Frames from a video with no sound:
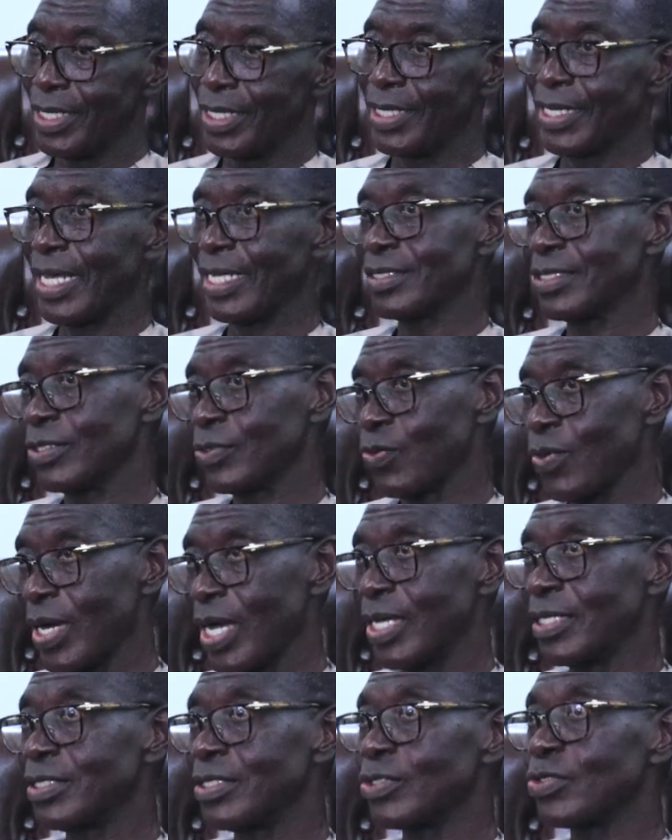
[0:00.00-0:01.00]
And that is
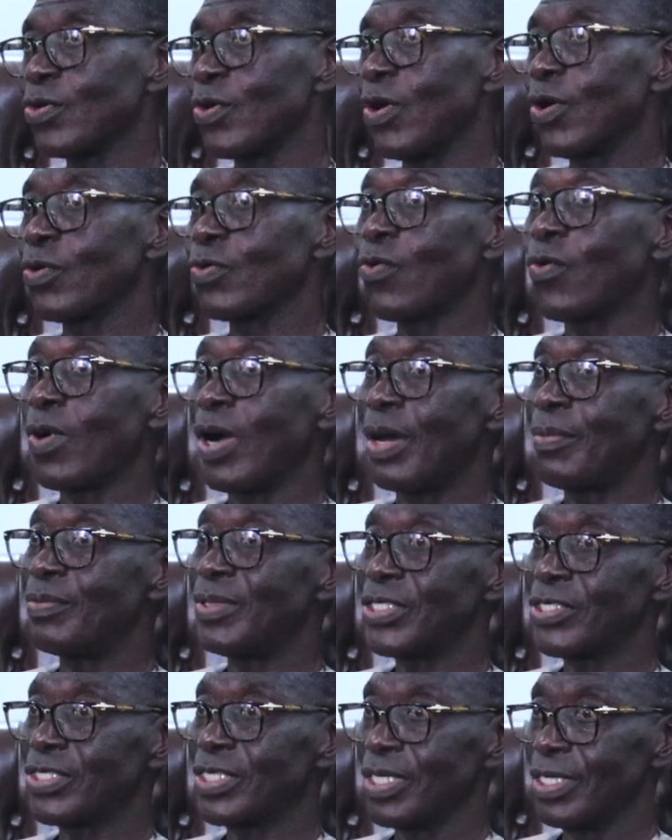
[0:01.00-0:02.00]
why it is called COA
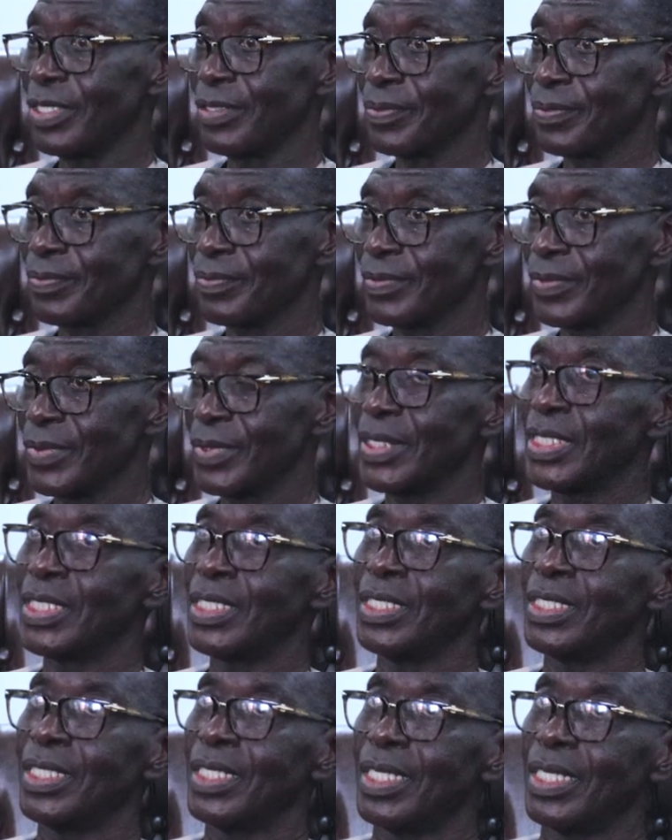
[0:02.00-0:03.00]
Mixture. Mm-hmm.
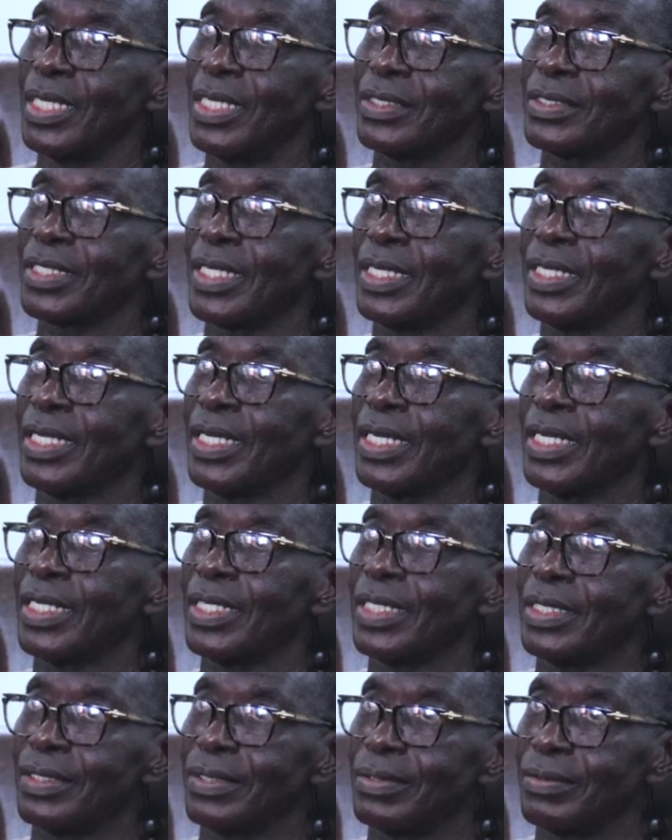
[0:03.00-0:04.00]
Yes, and
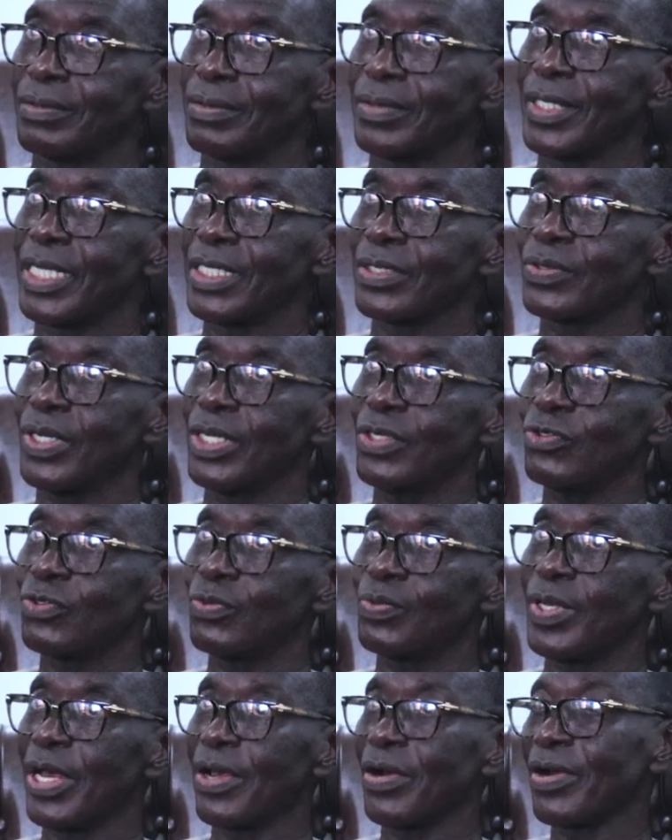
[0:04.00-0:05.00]
there's going
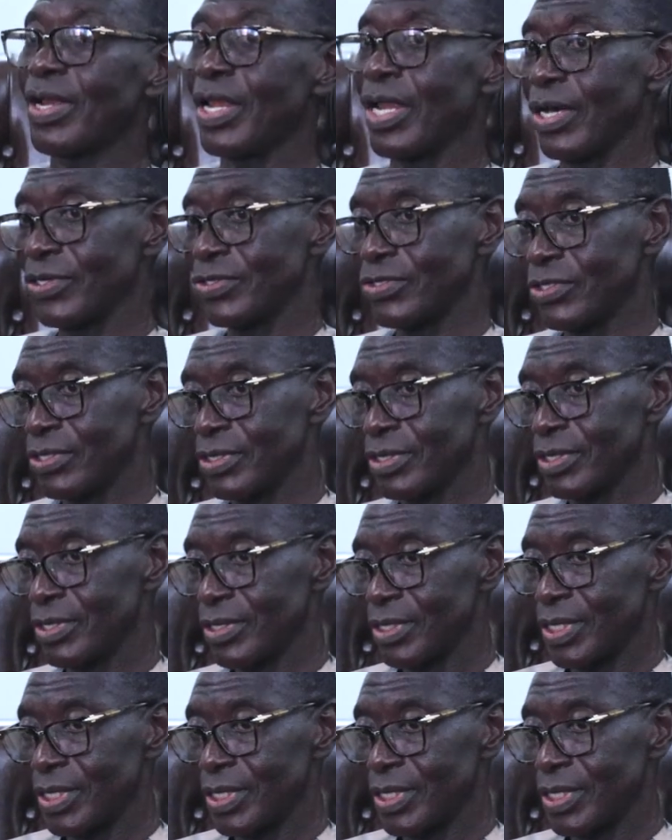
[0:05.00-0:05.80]
to be a relaunch